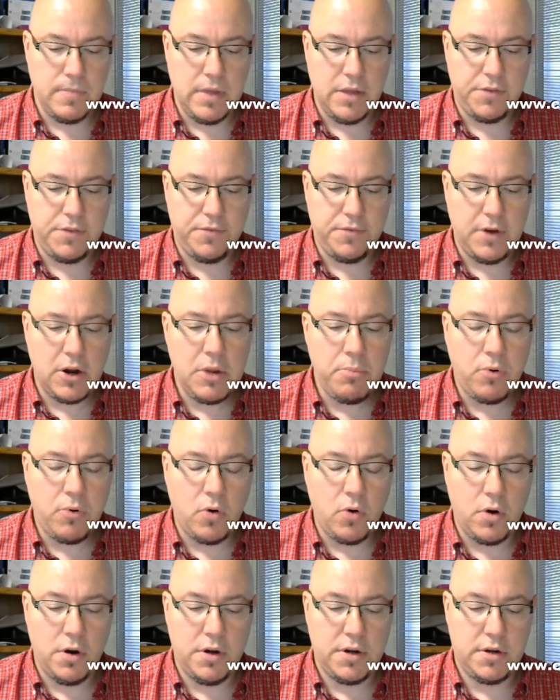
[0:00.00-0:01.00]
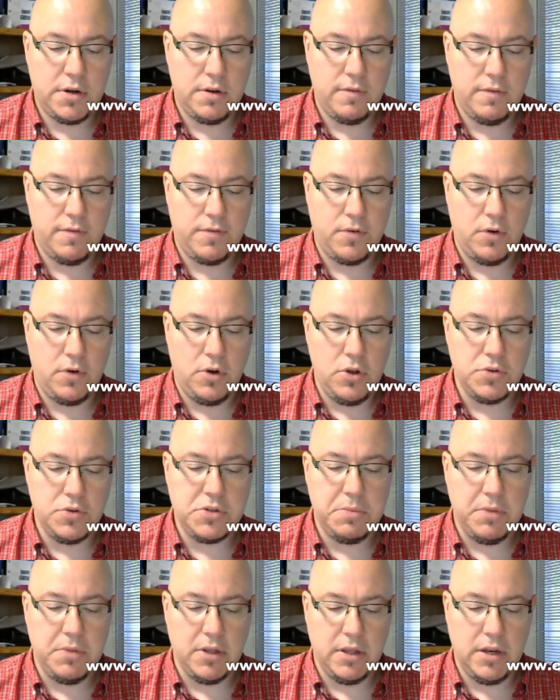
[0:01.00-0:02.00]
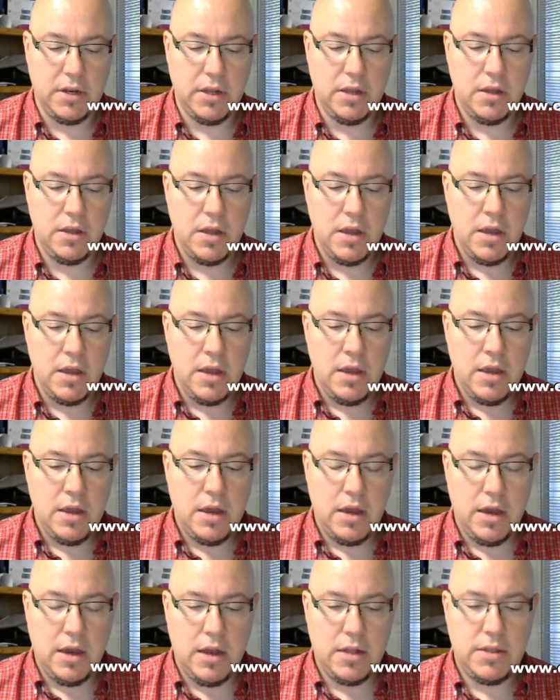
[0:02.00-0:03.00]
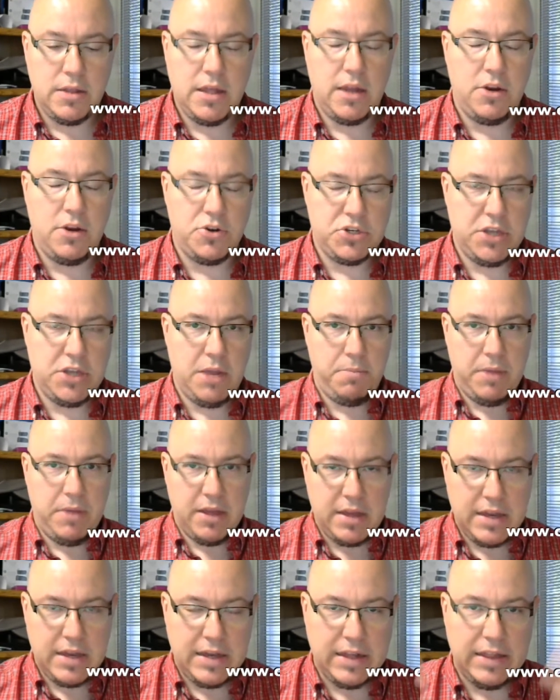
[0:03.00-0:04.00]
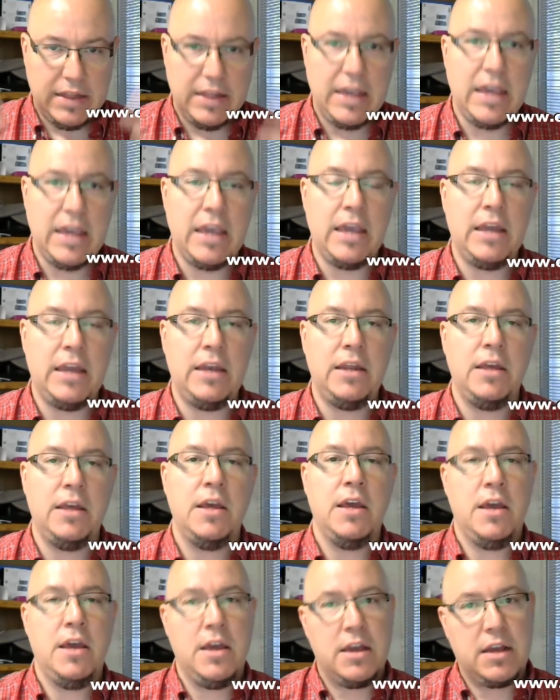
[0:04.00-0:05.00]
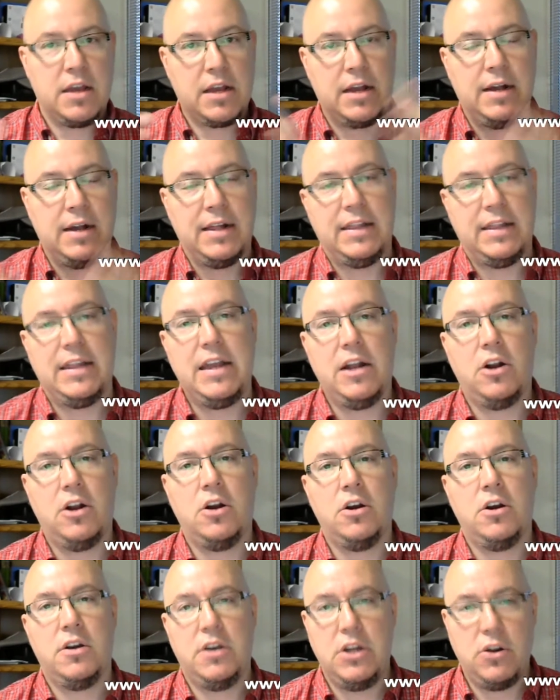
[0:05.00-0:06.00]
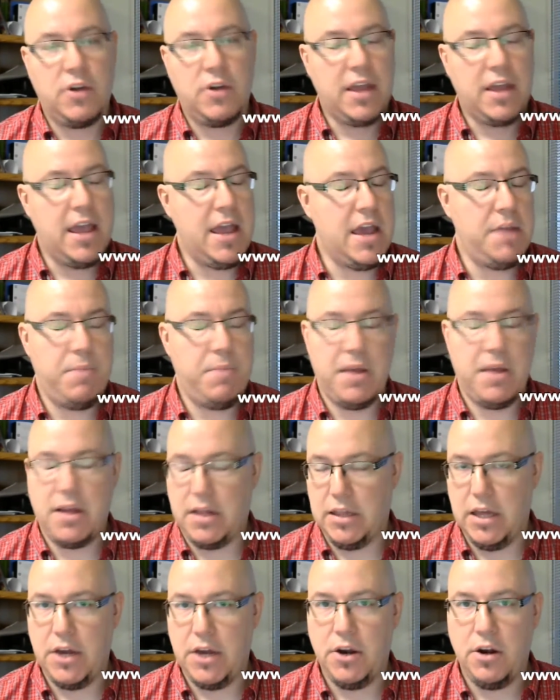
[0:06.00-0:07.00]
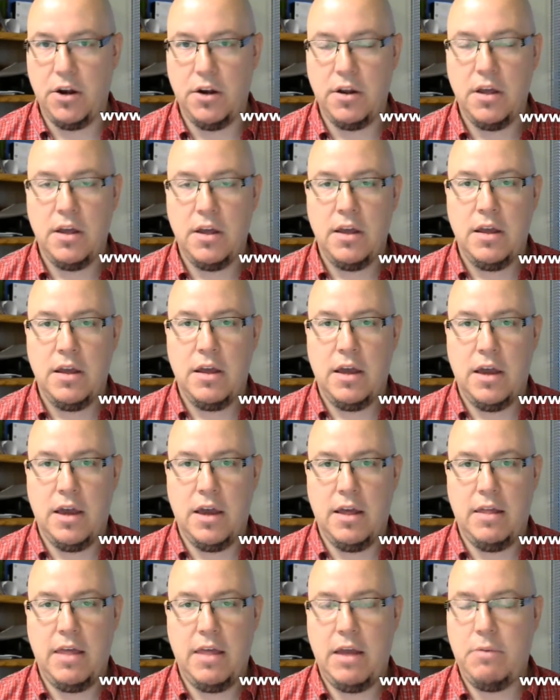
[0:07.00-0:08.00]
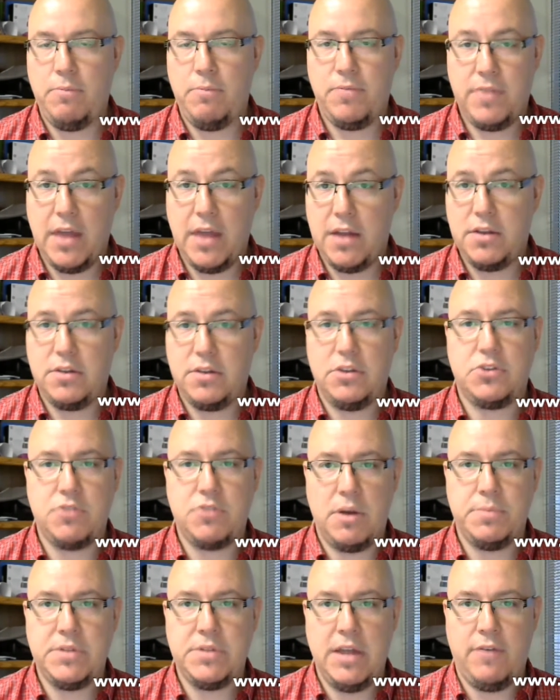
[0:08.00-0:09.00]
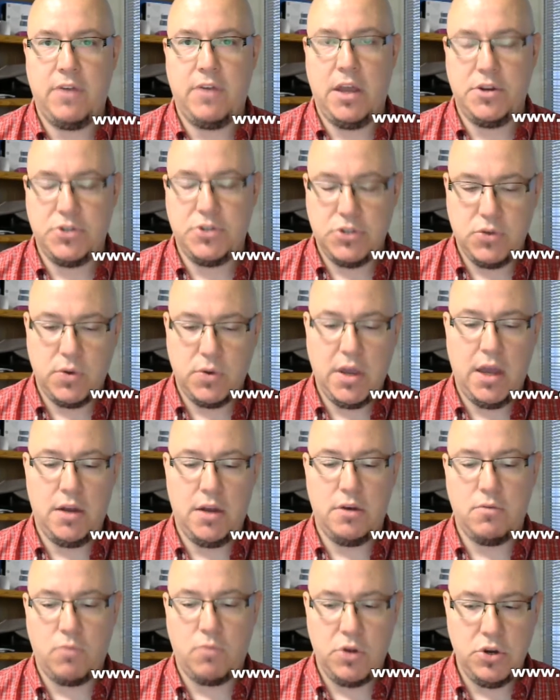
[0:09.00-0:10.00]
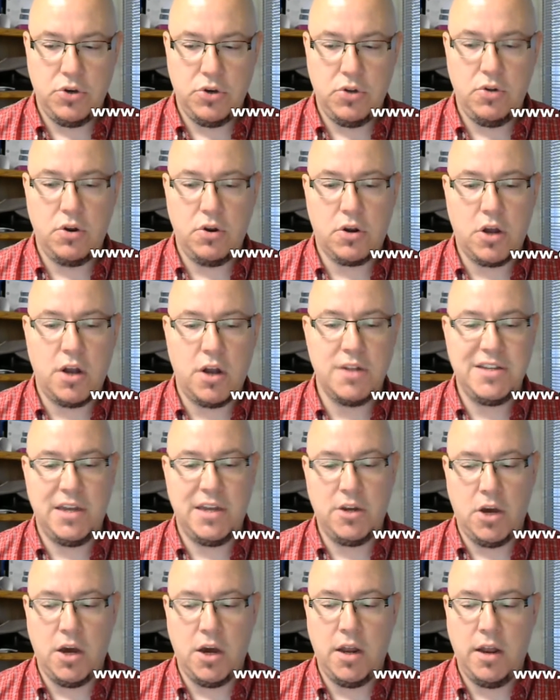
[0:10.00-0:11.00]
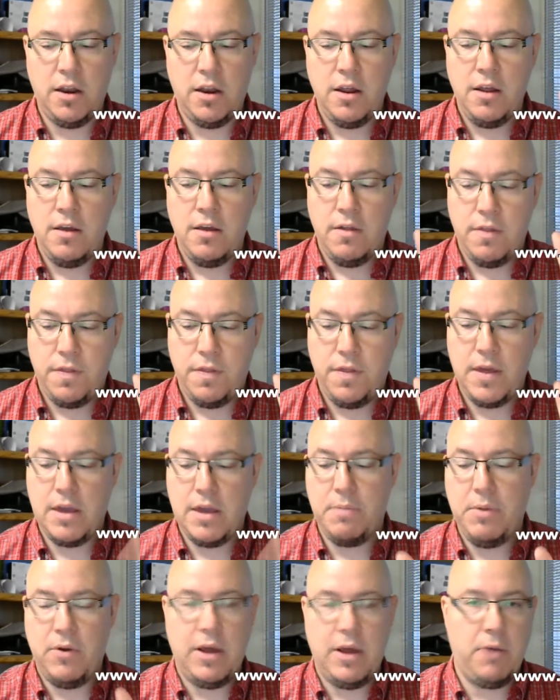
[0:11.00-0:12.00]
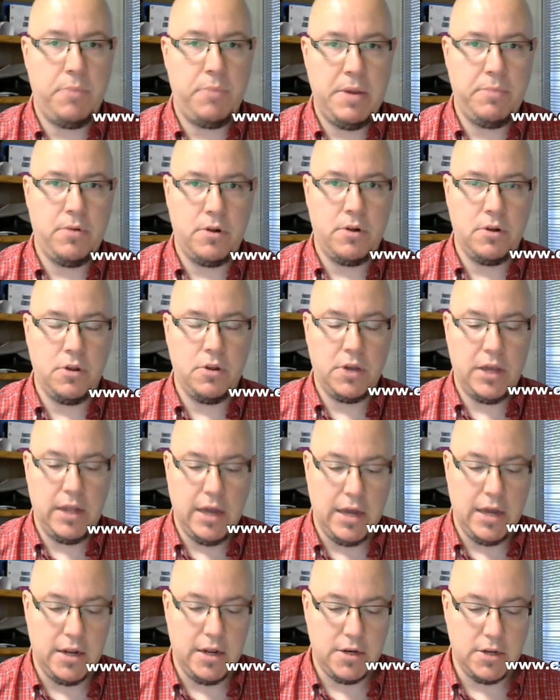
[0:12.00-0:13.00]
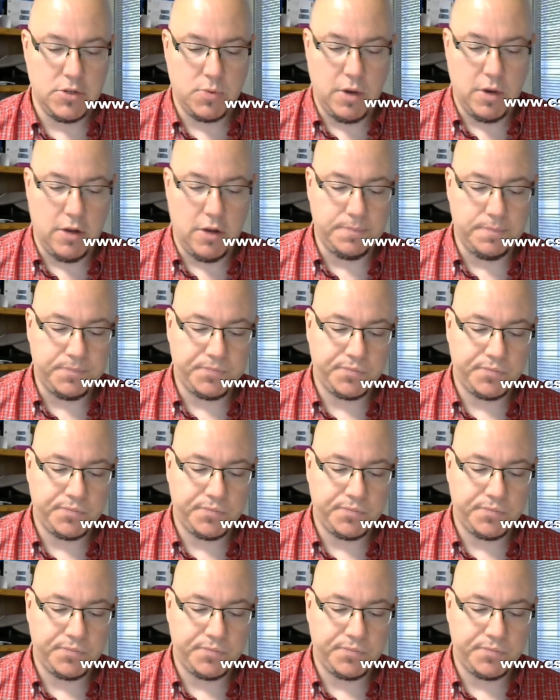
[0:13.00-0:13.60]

It's very important for usability that your site be clean, clear, can't be cluttered. That disrupts navigation. So again, when you do your content audit, think about how people are looking at it as well.